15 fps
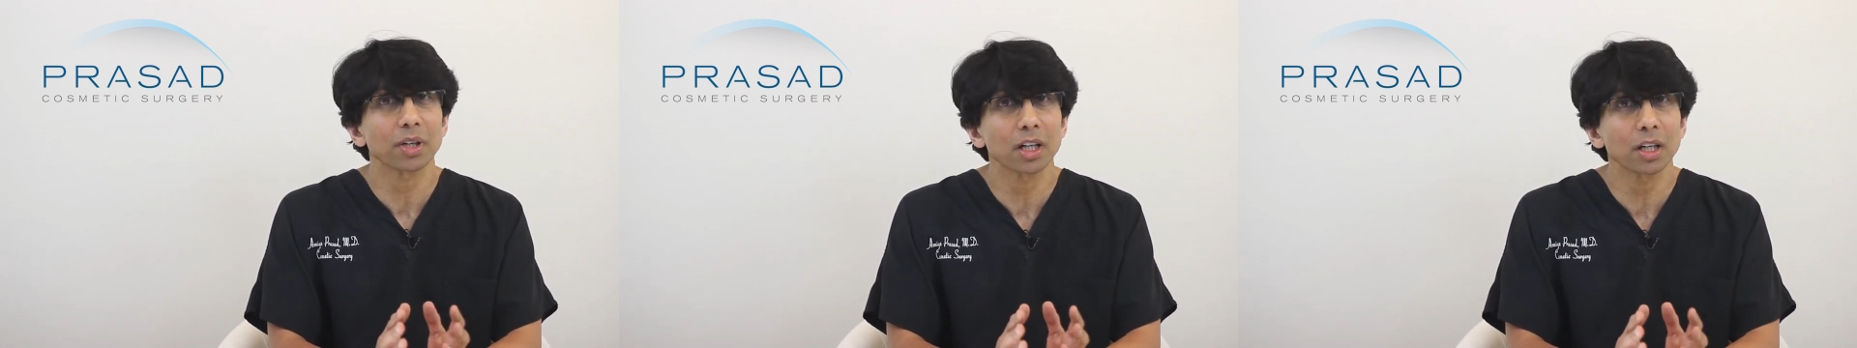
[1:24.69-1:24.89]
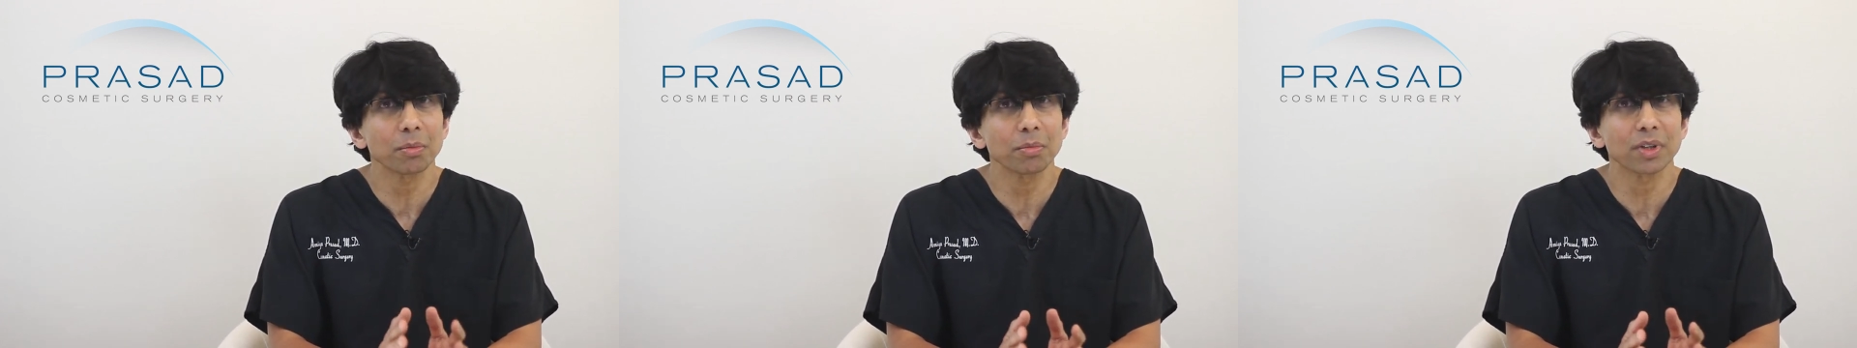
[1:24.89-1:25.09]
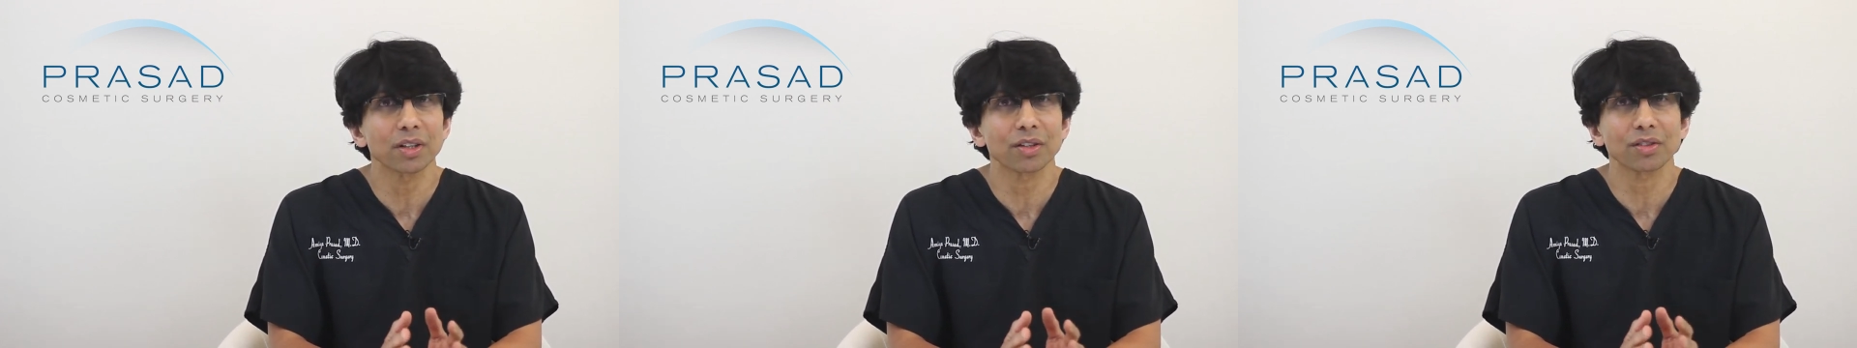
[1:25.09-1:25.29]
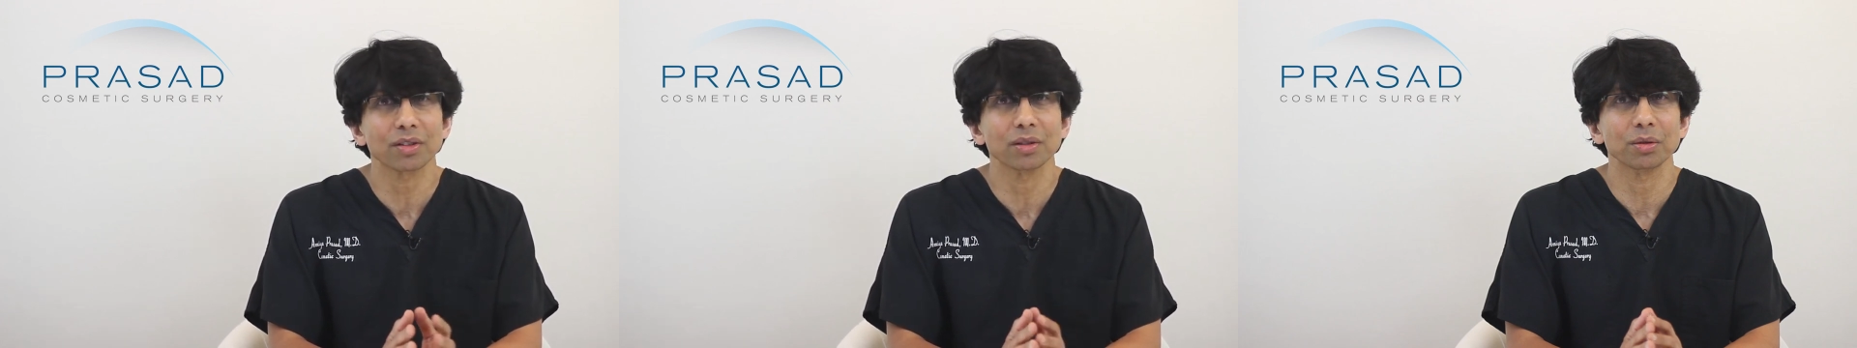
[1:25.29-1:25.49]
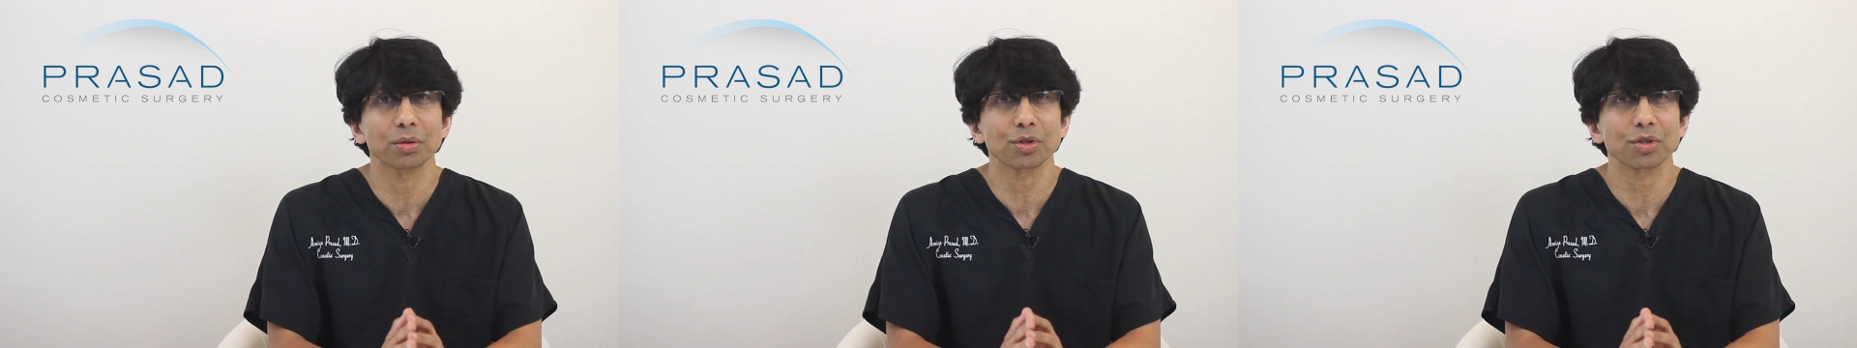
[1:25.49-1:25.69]
permanent
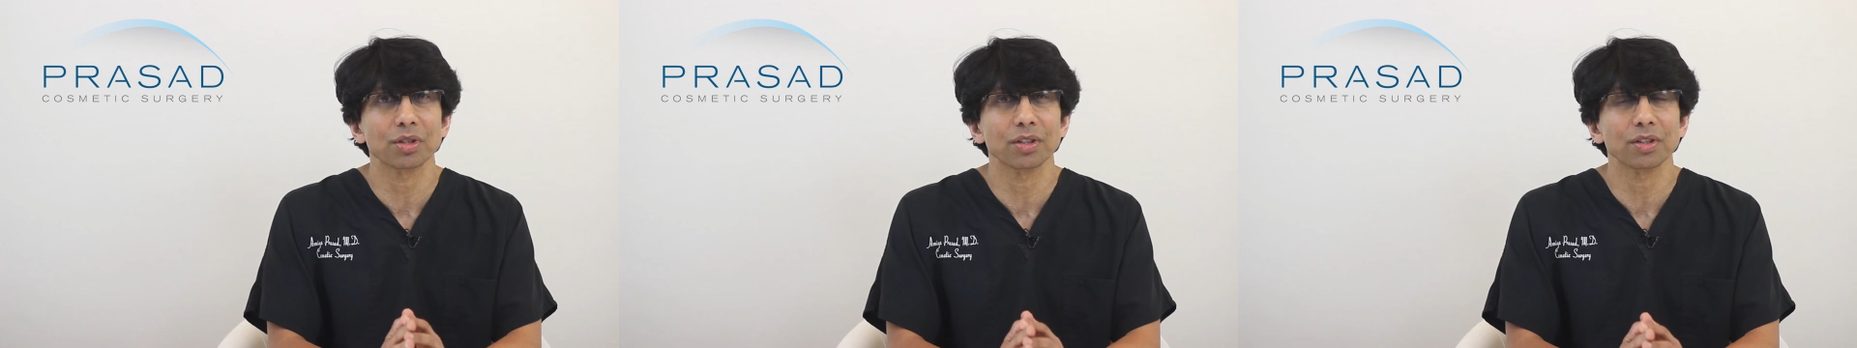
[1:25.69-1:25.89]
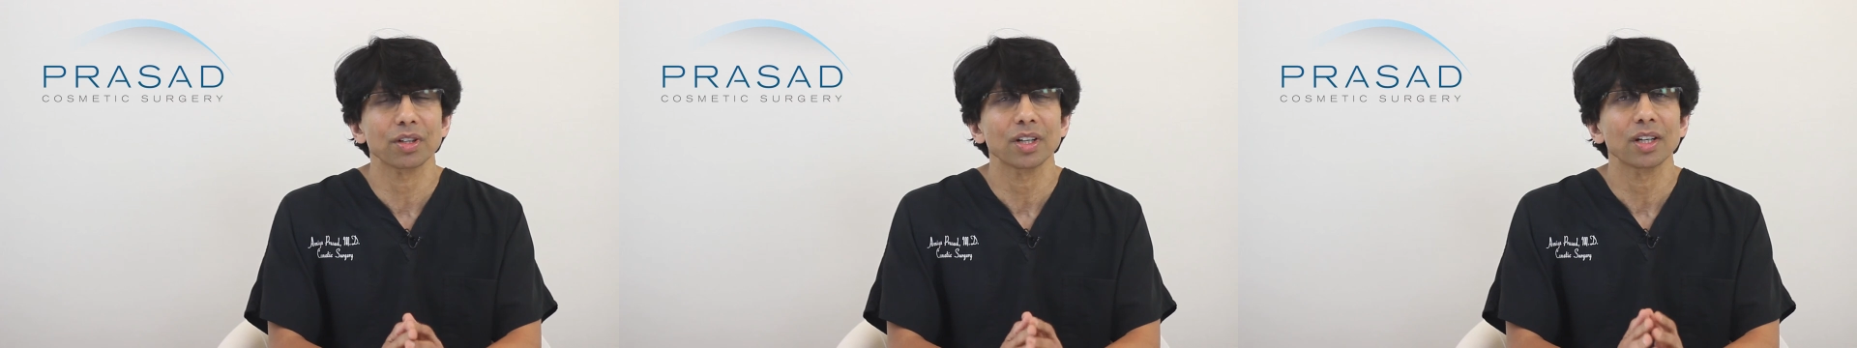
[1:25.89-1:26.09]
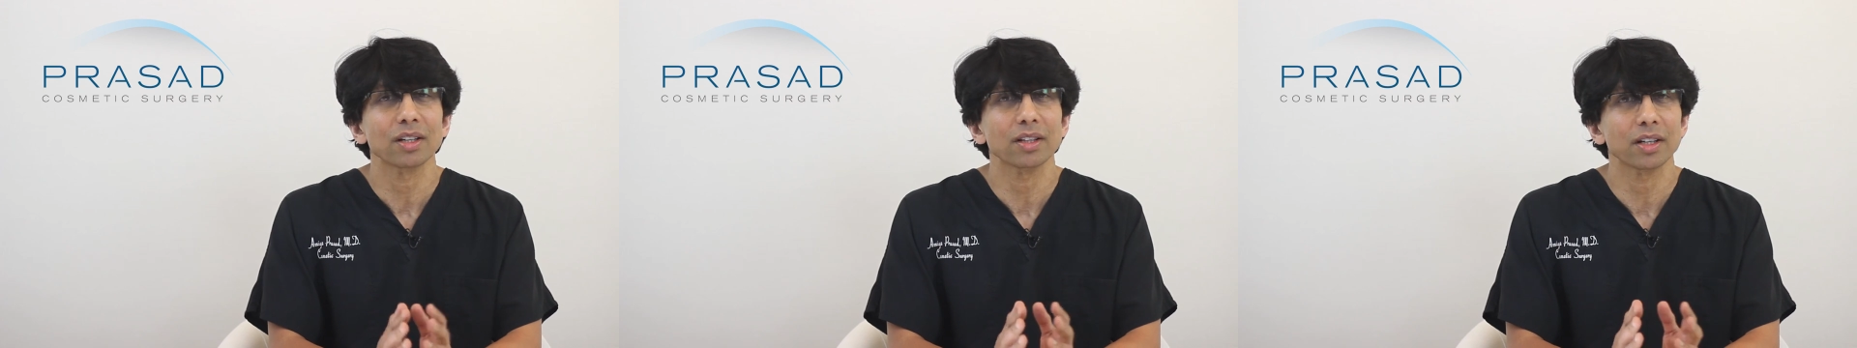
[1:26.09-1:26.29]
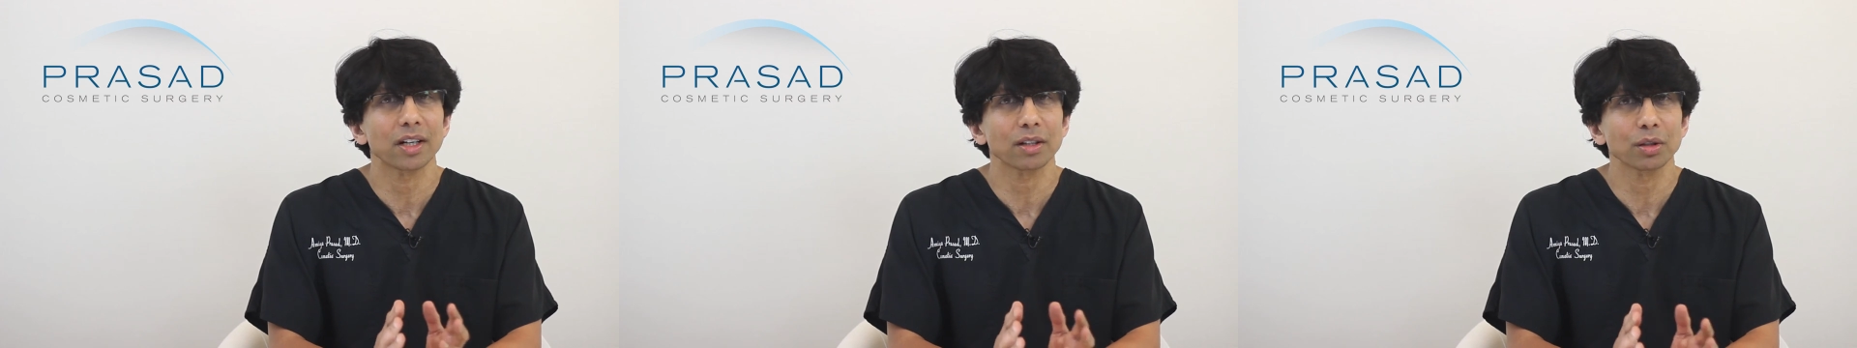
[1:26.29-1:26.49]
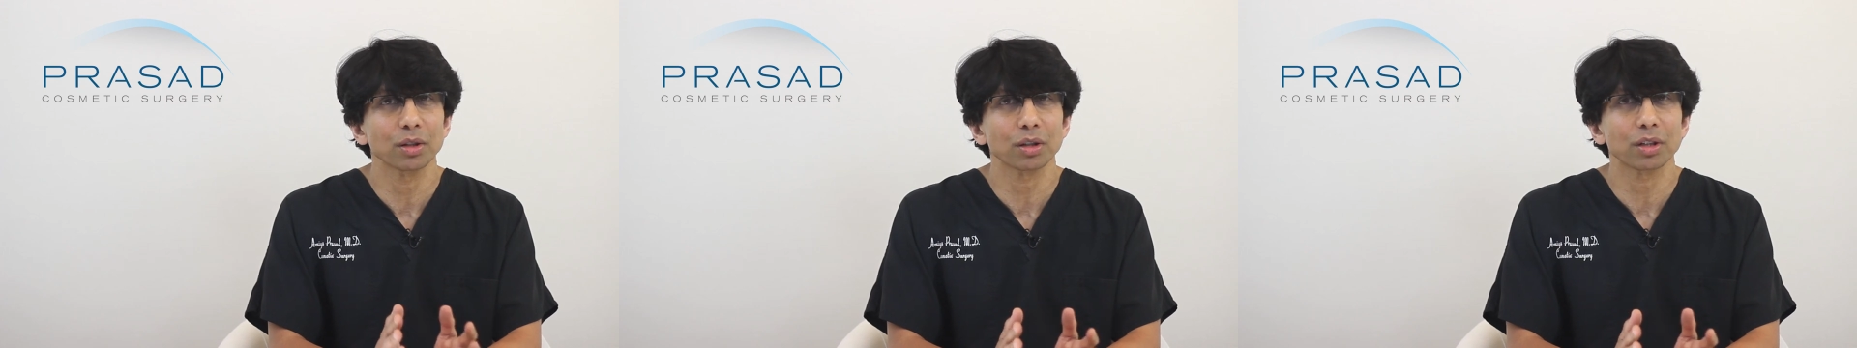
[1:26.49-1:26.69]
solution
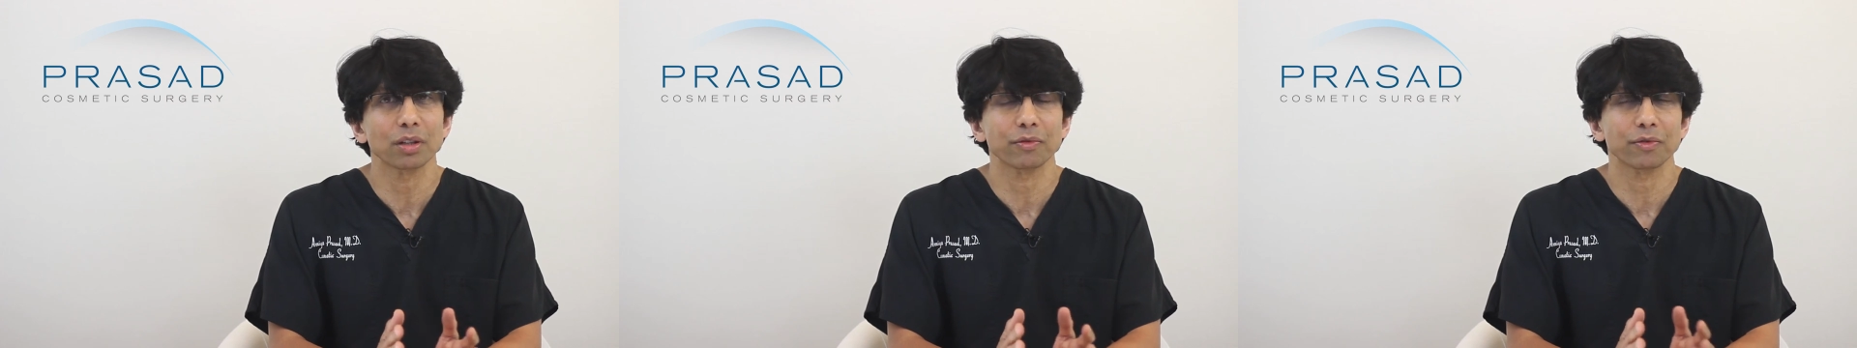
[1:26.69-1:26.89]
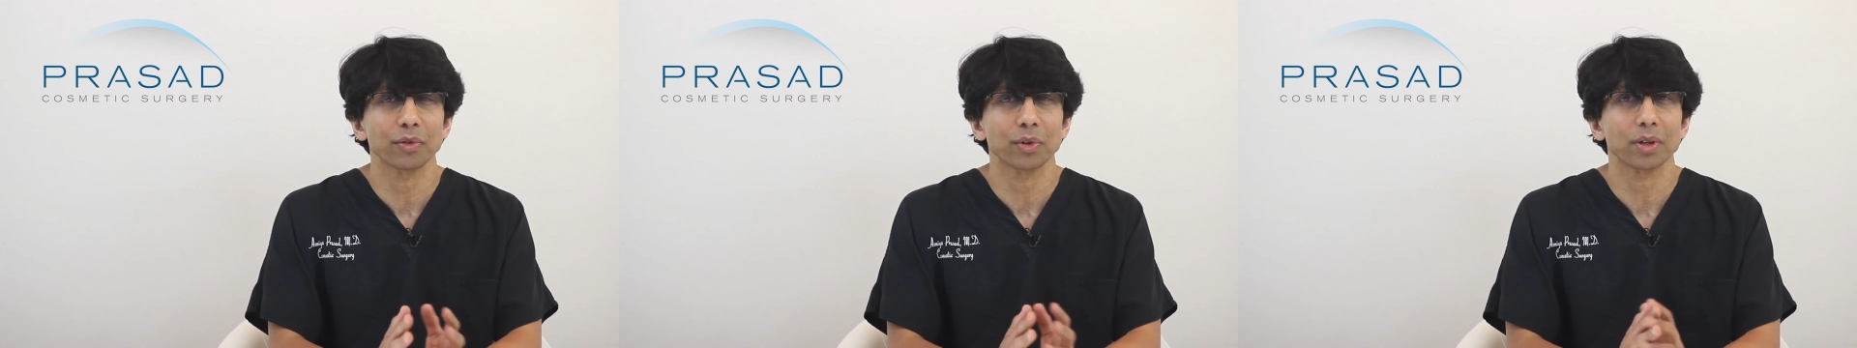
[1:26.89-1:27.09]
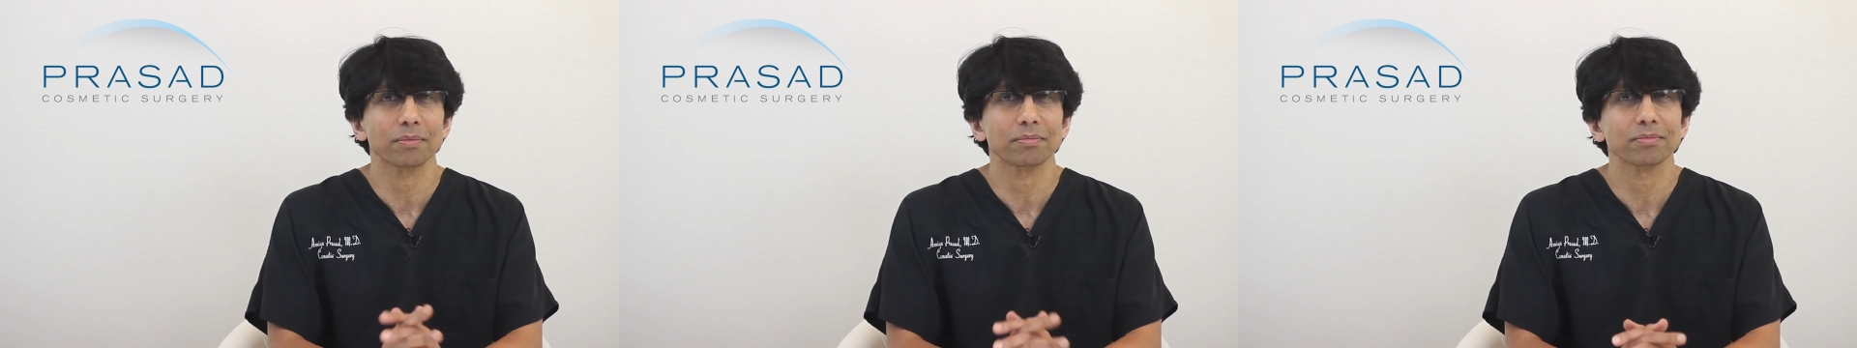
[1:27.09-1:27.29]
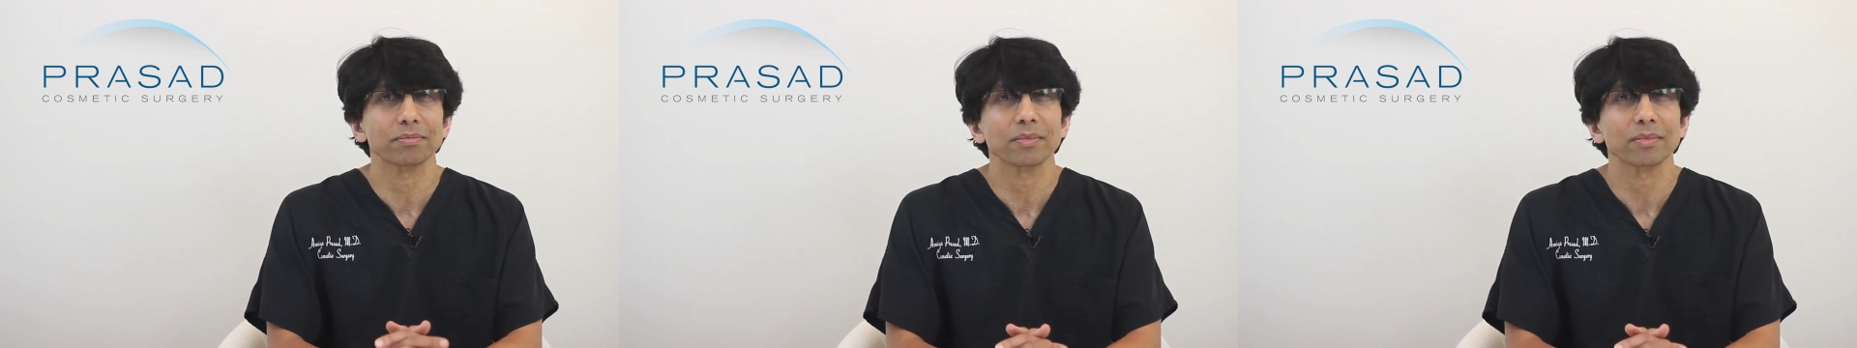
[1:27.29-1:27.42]
they're looking for.